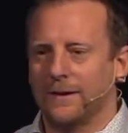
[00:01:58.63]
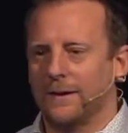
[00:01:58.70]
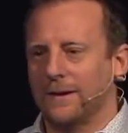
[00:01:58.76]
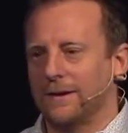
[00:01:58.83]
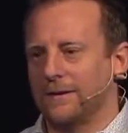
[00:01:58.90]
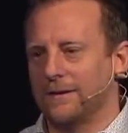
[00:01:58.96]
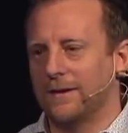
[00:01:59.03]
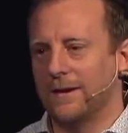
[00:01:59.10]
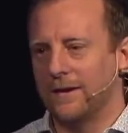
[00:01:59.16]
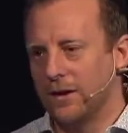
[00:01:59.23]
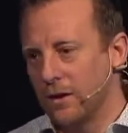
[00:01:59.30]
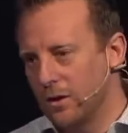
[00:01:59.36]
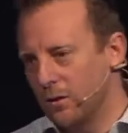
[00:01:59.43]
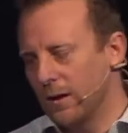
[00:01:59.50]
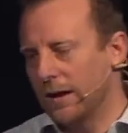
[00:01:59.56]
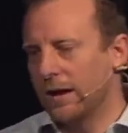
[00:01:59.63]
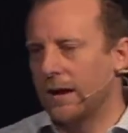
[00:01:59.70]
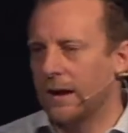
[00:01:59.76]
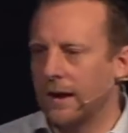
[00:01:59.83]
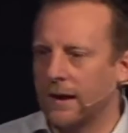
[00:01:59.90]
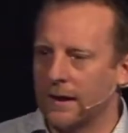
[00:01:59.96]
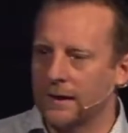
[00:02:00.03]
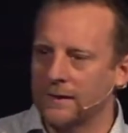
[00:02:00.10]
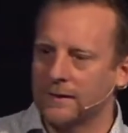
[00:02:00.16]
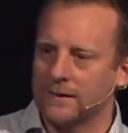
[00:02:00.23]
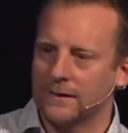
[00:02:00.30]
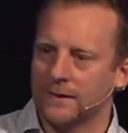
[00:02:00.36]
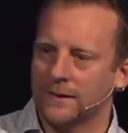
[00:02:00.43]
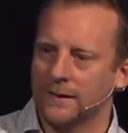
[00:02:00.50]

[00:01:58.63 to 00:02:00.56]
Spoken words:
He said, "No, I can't."